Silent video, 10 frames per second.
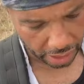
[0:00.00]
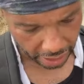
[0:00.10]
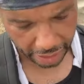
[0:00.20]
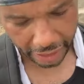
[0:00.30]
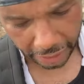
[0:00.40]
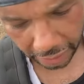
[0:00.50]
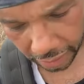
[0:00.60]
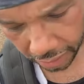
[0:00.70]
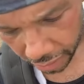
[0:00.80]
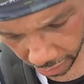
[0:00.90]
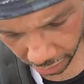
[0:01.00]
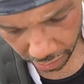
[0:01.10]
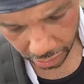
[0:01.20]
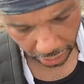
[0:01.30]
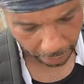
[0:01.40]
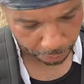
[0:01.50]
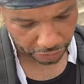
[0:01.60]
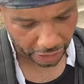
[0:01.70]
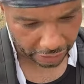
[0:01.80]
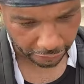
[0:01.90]
and
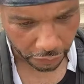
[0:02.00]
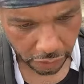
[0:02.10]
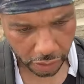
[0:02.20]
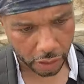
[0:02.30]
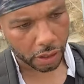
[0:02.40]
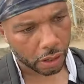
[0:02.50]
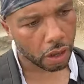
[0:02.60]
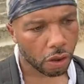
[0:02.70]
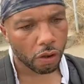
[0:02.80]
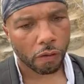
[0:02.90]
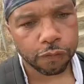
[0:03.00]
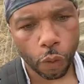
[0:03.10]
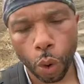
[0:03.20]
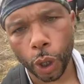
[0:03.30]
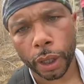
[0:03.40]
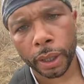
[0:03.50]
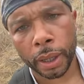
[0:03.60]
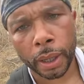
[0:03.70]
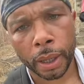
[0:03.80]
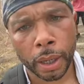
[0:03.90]
productive for
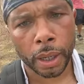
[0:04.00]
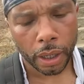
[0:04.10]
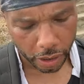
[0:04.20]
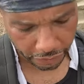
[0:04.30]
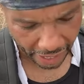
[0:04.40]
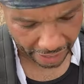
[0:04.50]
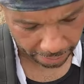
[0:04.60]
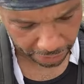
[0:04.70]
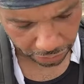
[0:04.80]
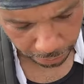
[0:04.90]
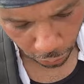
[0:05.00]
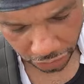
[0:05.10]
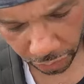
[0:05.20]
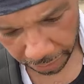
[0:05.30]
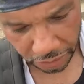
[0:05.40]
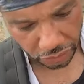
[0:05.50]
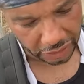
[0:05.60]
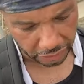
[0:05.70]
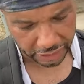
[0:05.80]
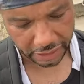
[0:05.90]
that person with the mental
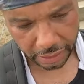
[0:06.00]
illness.